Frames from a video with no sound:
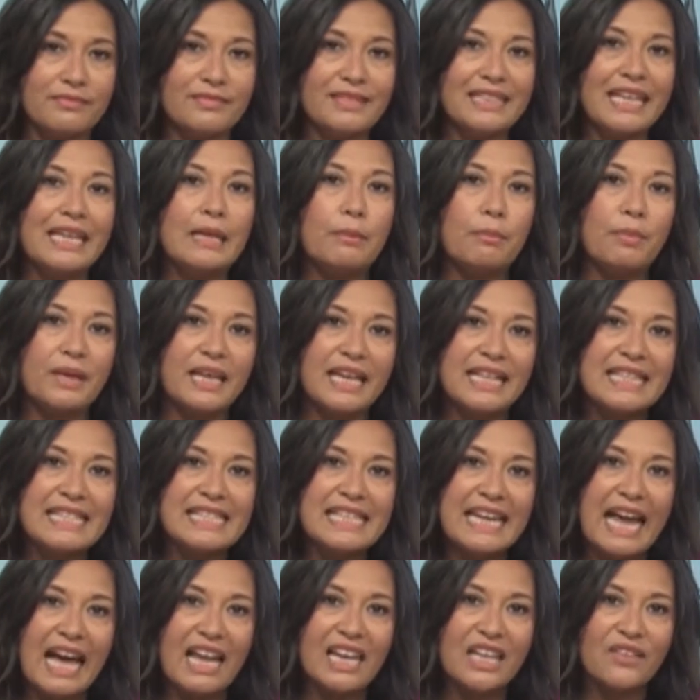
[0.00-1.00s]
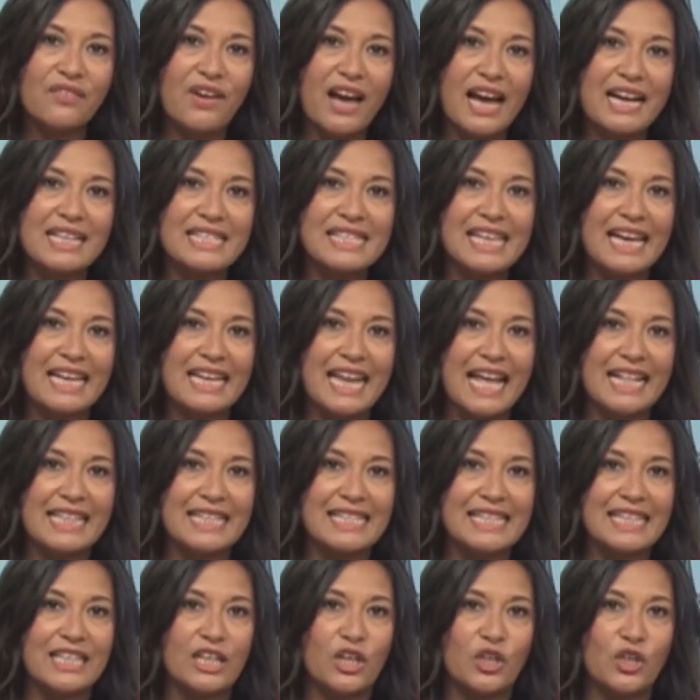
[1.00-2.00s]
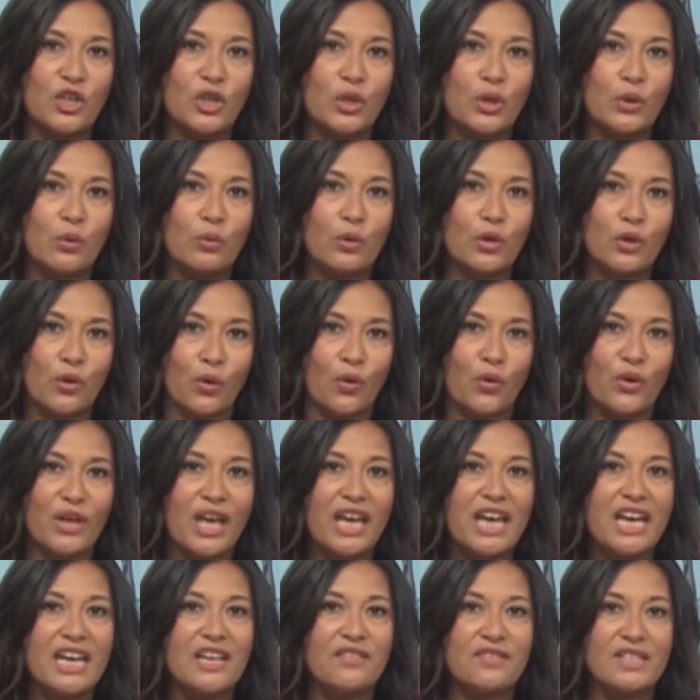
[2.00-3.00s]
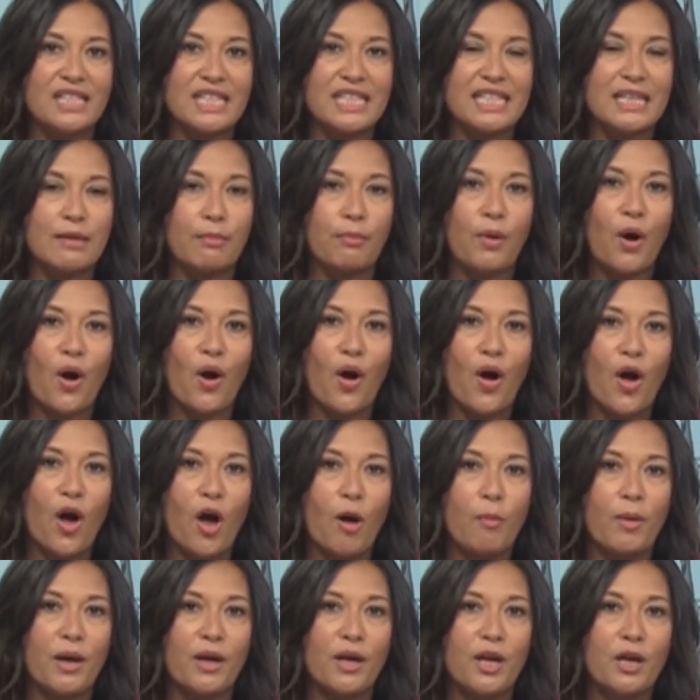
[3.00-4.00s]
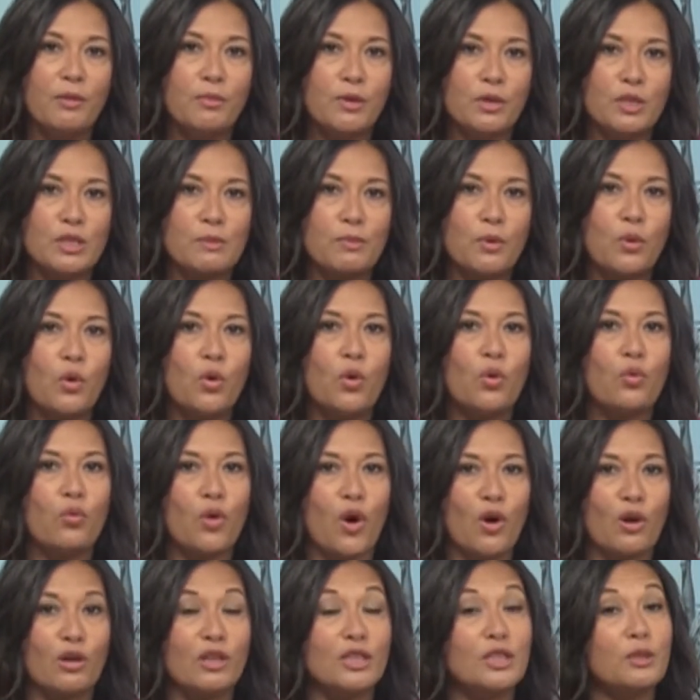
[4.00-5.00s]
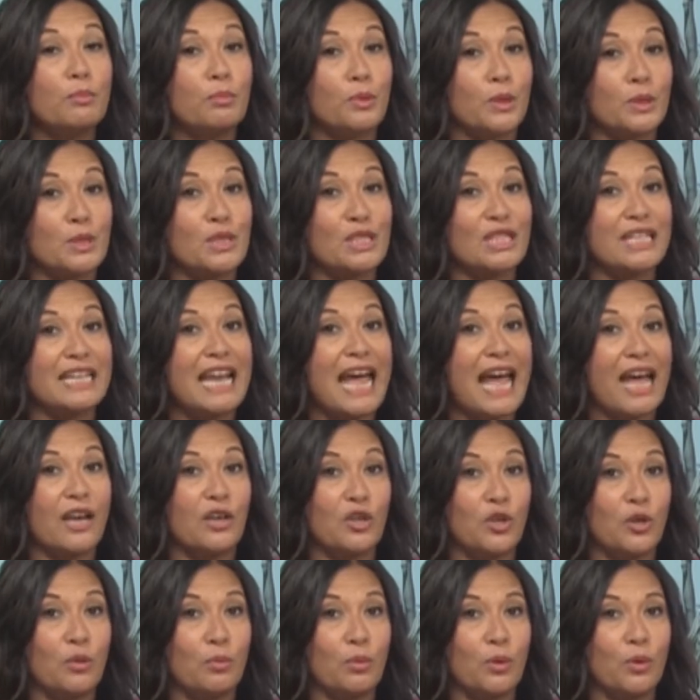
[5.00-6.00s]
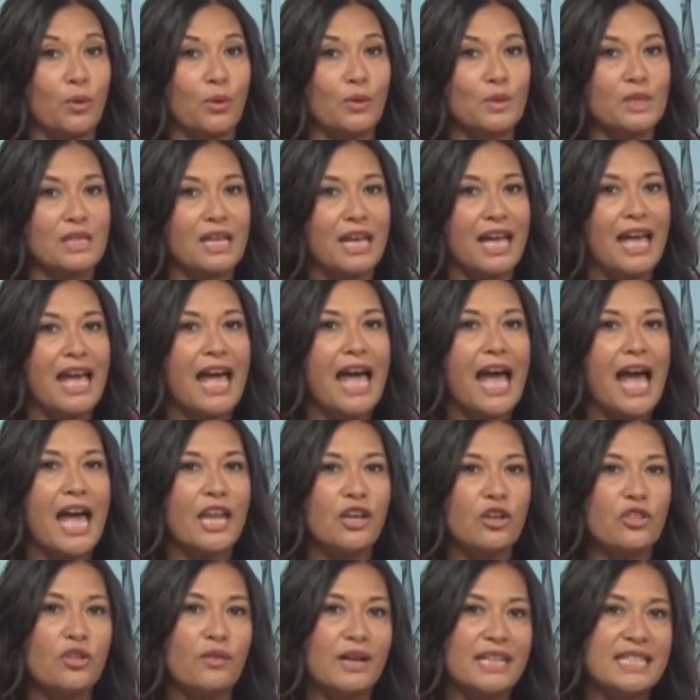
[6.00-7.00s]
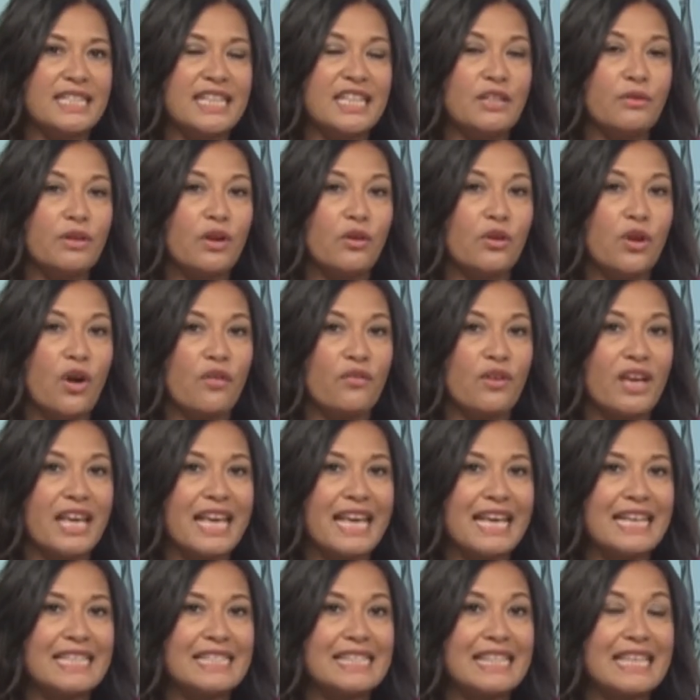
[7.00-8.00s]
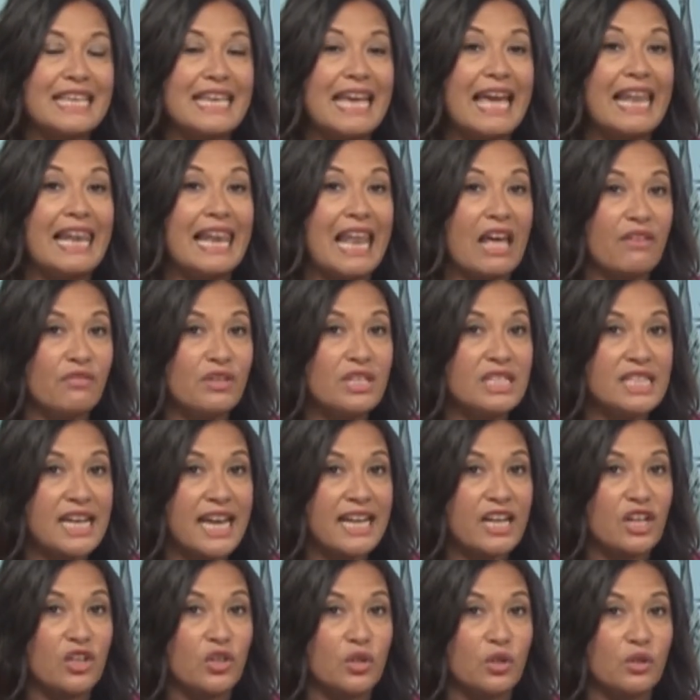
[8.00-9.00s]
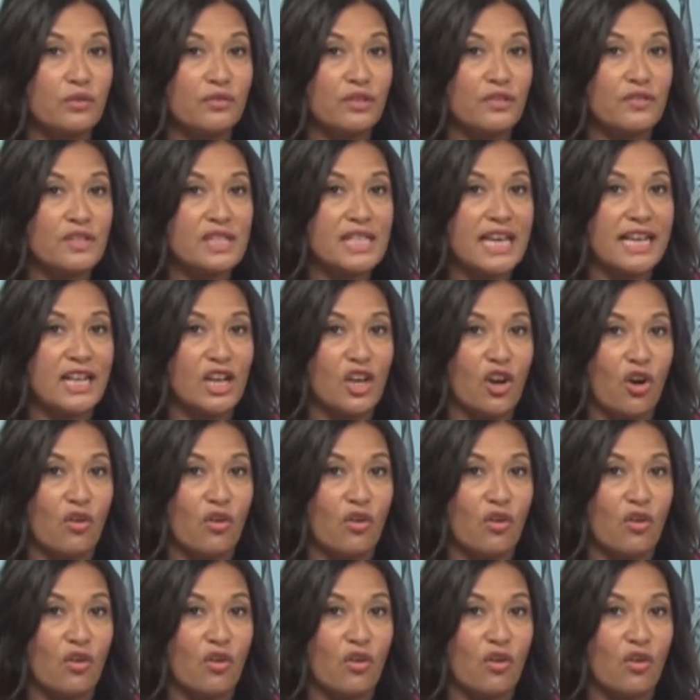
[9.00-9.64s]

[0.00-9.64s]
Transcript: It begins in Halifax and ends in New York, visiting Bar Harbor, Bucksport, Rockland, Boston and Newport. Another itinerary on offer is the 11-day Gulf of St.